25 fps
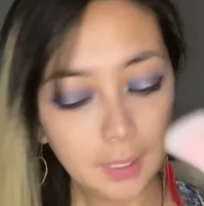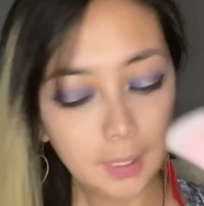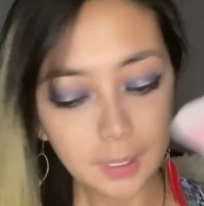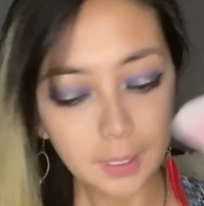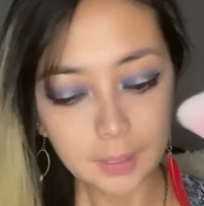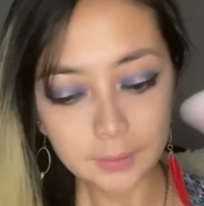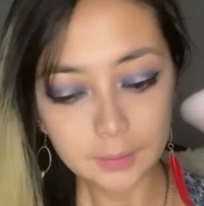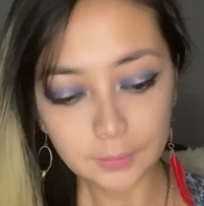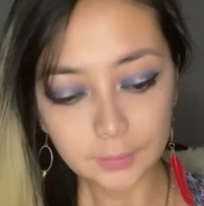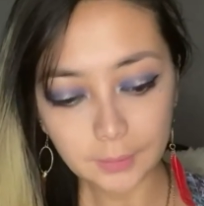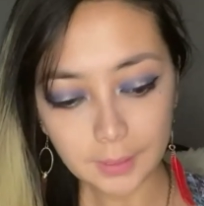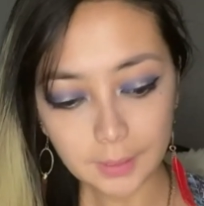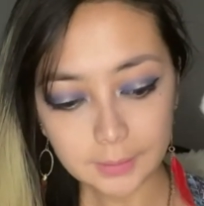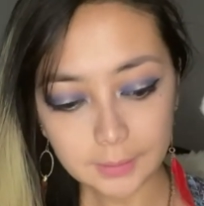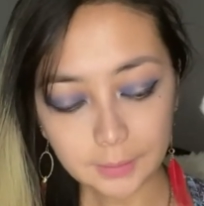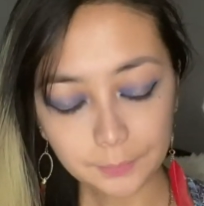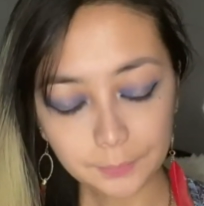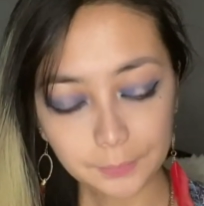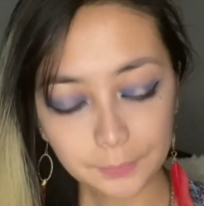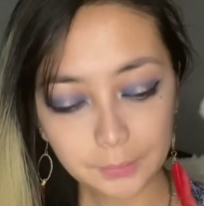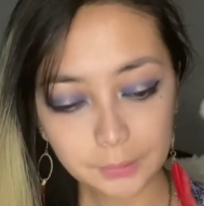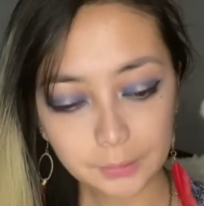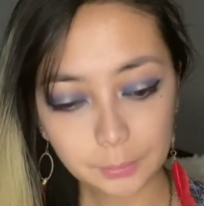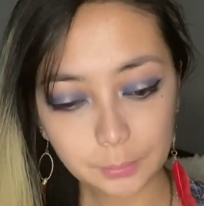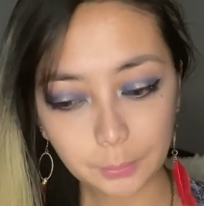So that's the
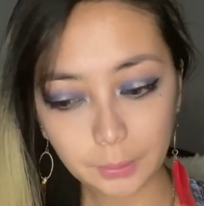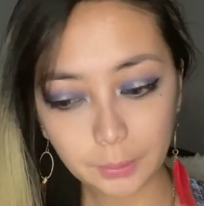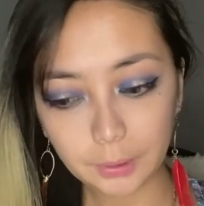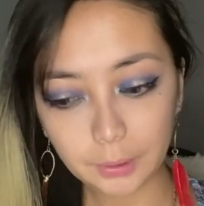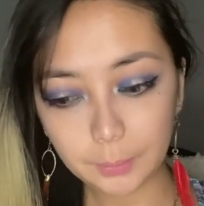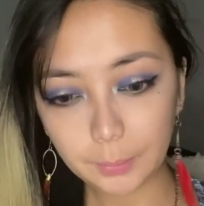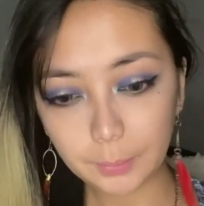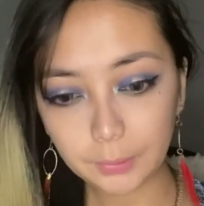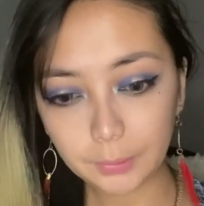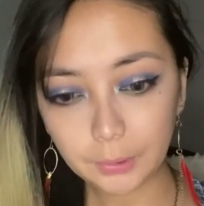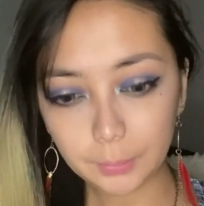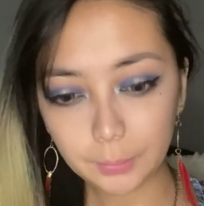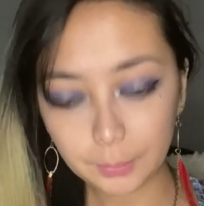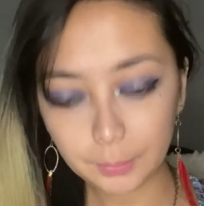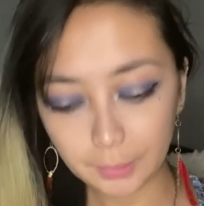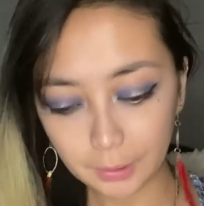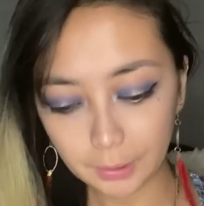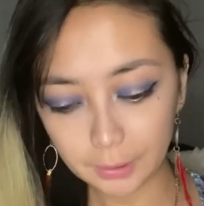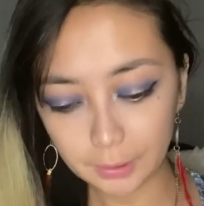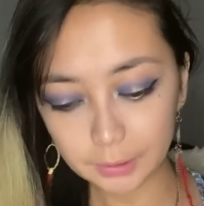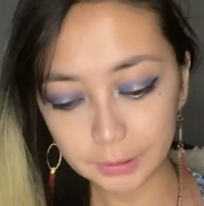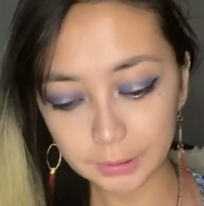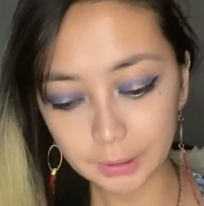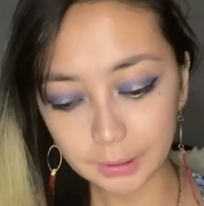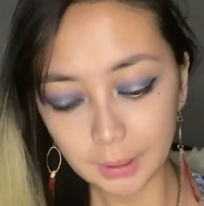first one, powder
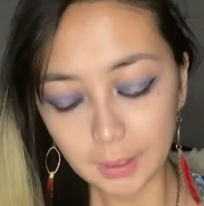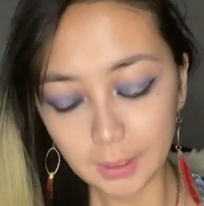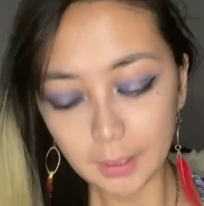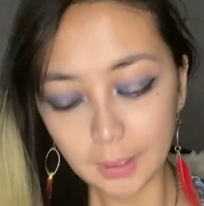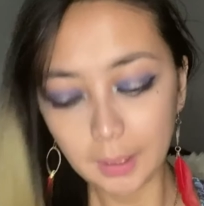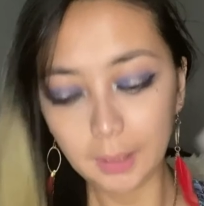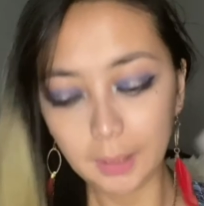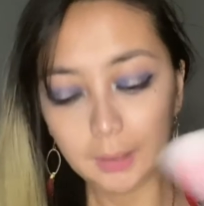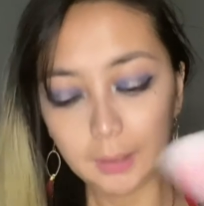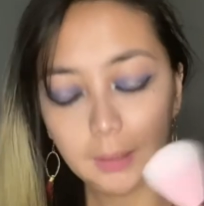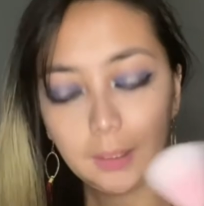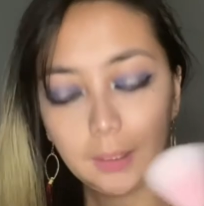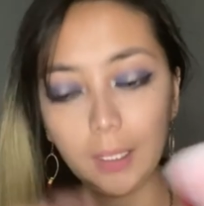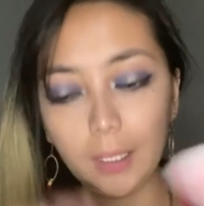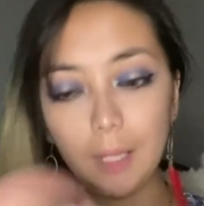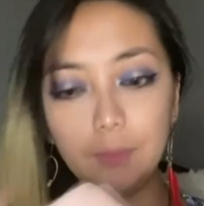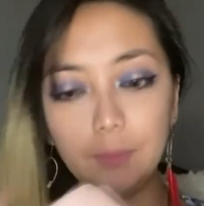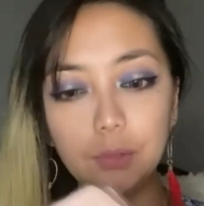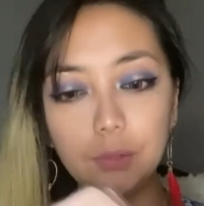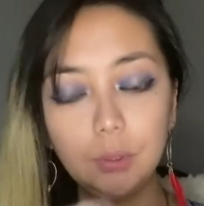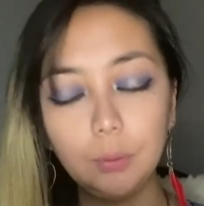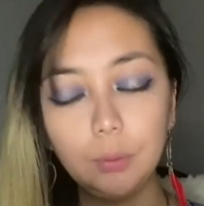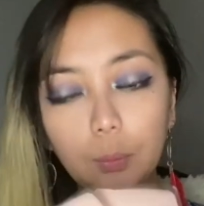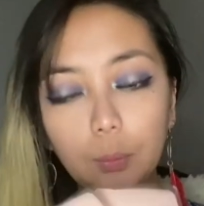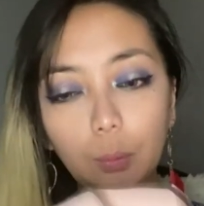brush. And then I have
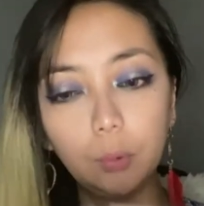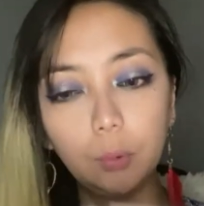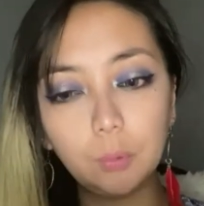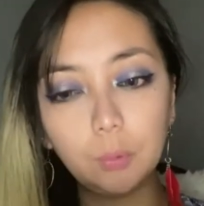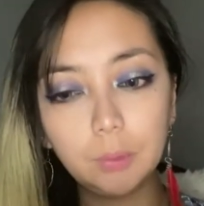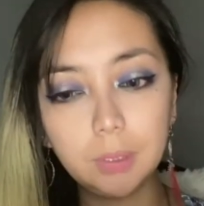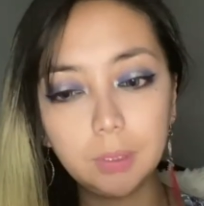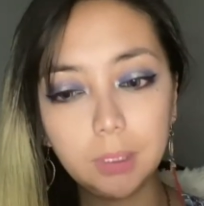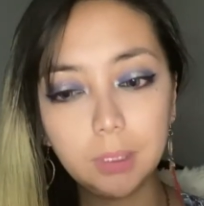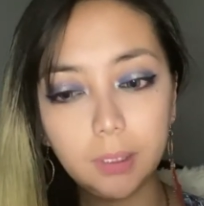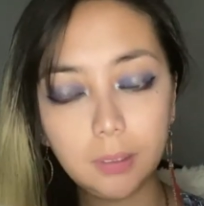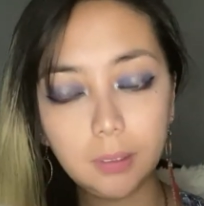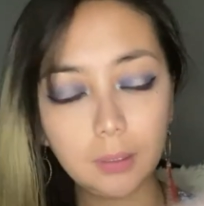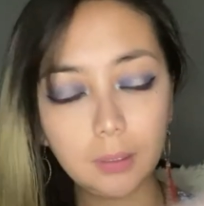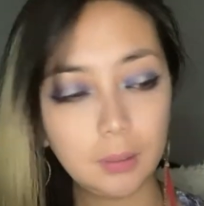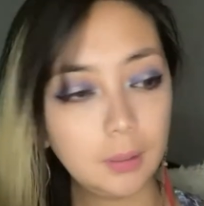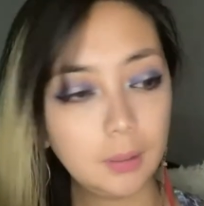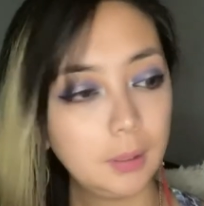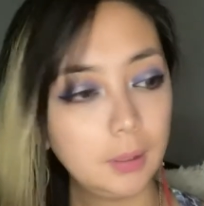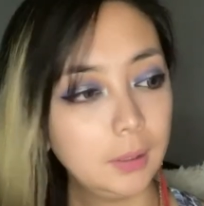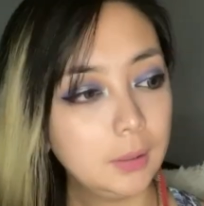two more here.